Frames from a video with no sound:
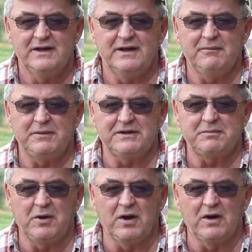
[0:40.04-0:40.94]
in
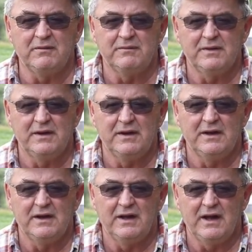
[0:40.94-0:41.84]
Pittsburgh,
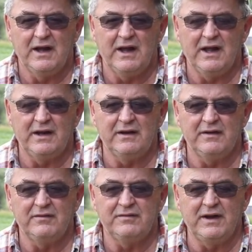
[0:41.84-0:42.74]
and
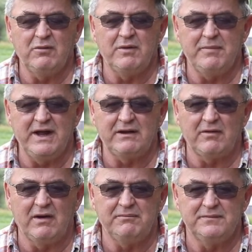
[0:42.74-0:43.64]
they went
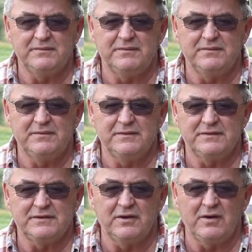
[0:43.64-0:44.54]
bankrupt.
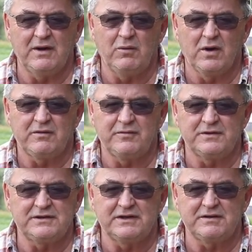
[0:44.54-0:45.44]
So I worked for
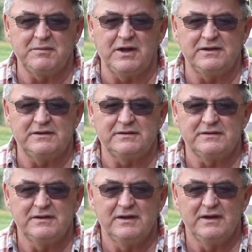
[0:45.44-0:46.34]
6 months
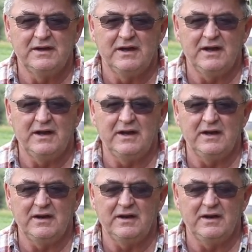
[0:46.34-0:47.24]

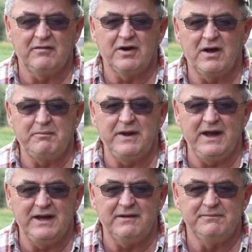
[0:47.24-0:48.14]
and never got
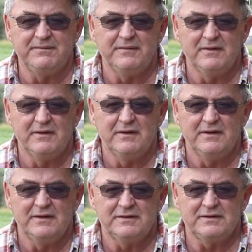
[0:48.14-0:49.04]
paid.
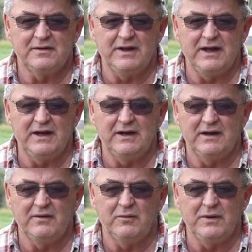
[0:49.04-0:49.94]
So then
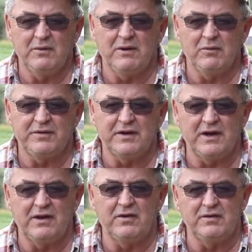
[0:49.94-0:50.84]
we went with
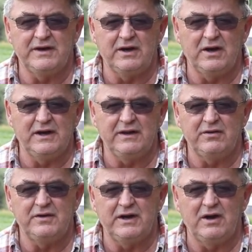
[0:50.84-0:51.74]
another dairy,
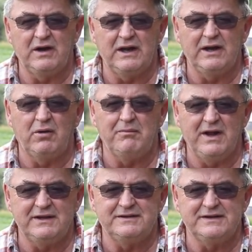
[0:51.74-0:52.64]
either Dairy Lee or
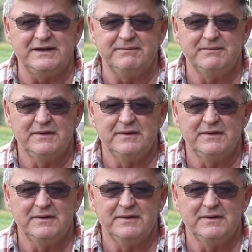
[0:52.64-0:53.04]
Menzie,